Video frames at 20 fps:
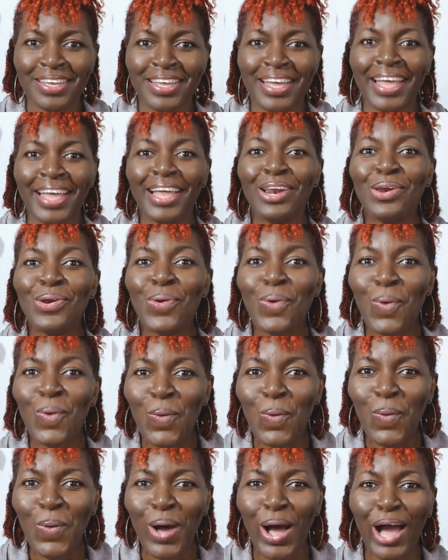
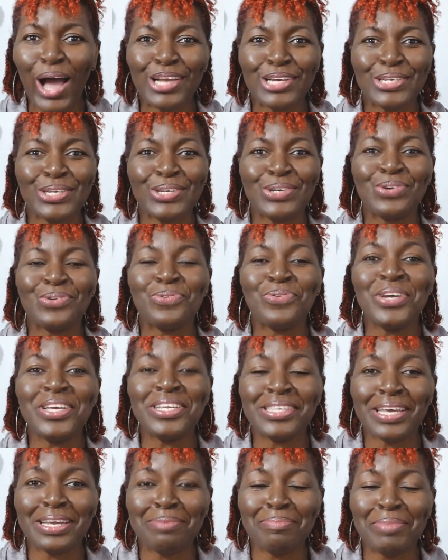hello, and she
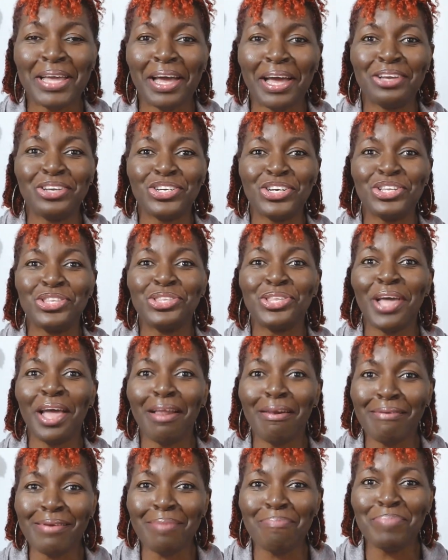greeted me, and she
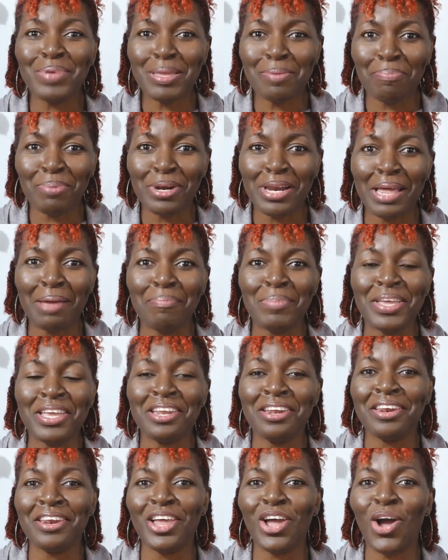tell the people them
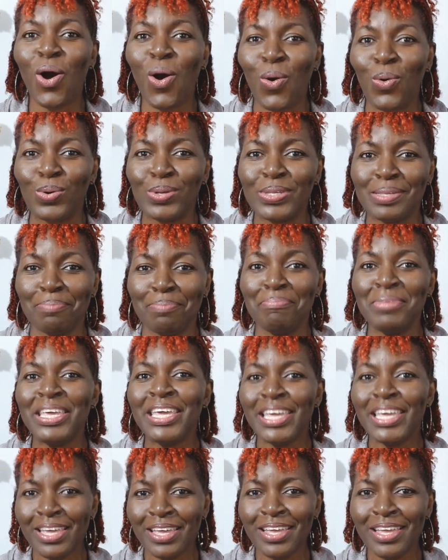in the house.
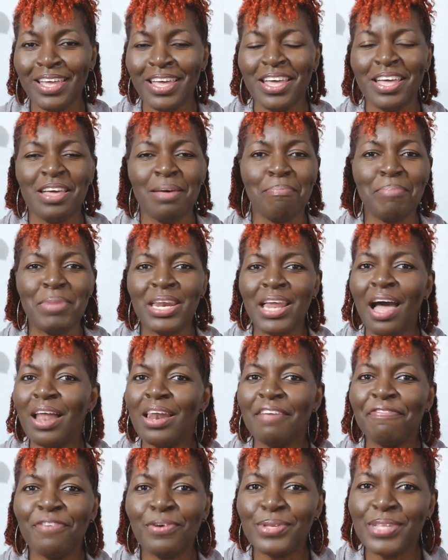Me not
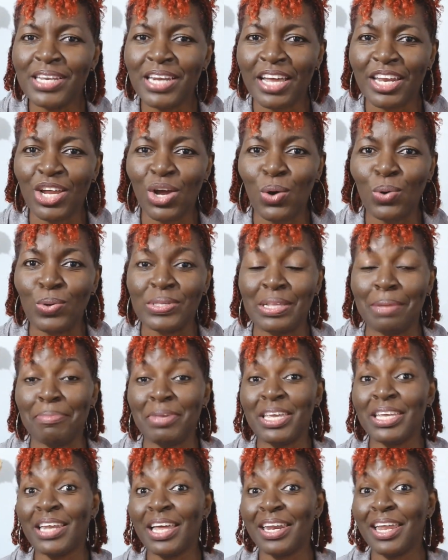left out of that the house. Them
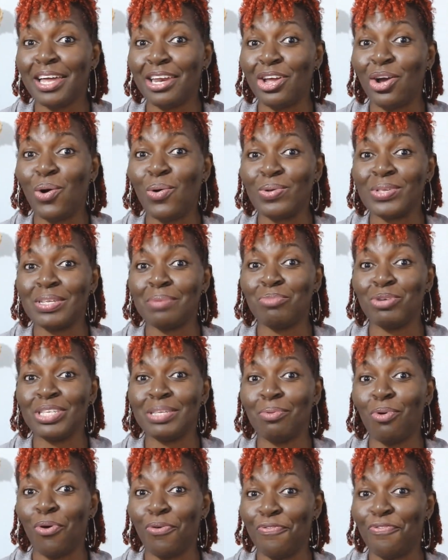in that the house, them must be
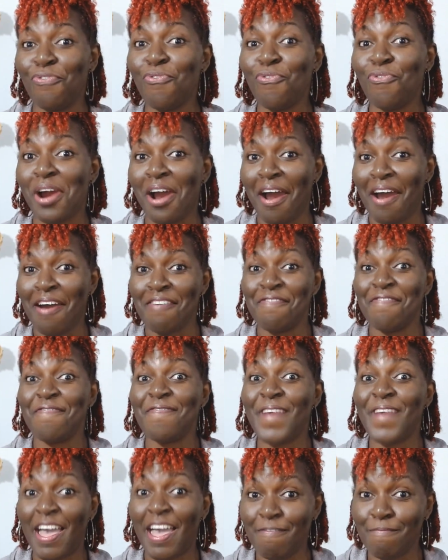about 4 or
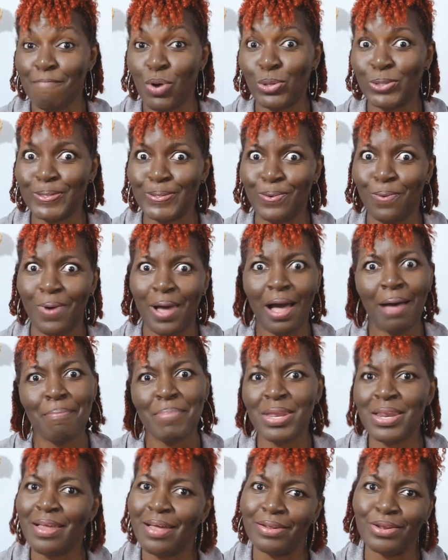5 months now, and
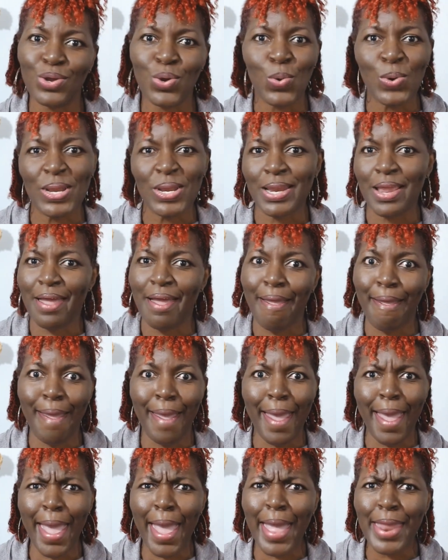me not going
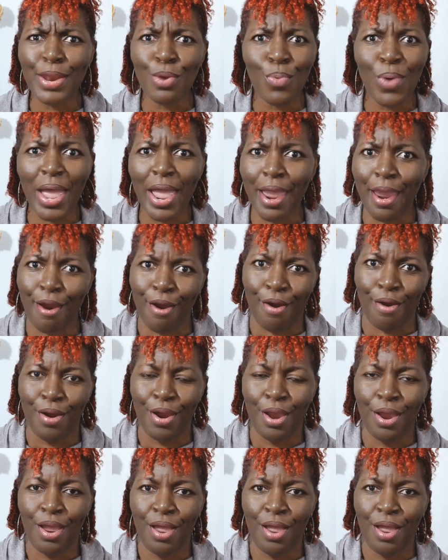anywhere.